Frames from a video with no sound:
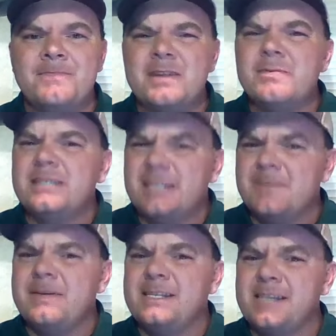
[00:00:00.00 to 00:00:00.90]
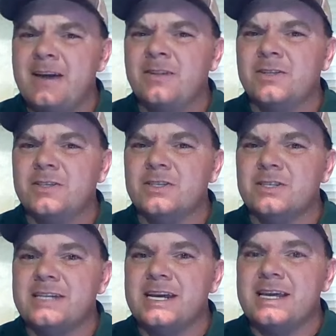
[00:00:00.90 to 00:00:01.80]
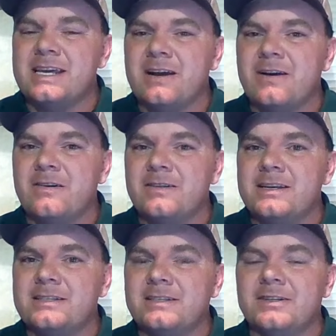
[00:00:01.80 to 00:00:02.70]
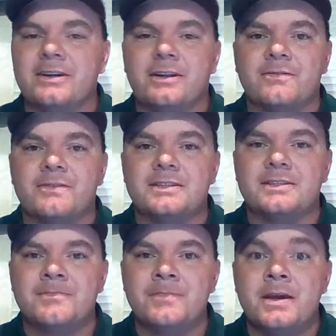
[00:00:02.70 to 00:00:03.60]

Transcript: there will still be challenges in taking care of these little elephants.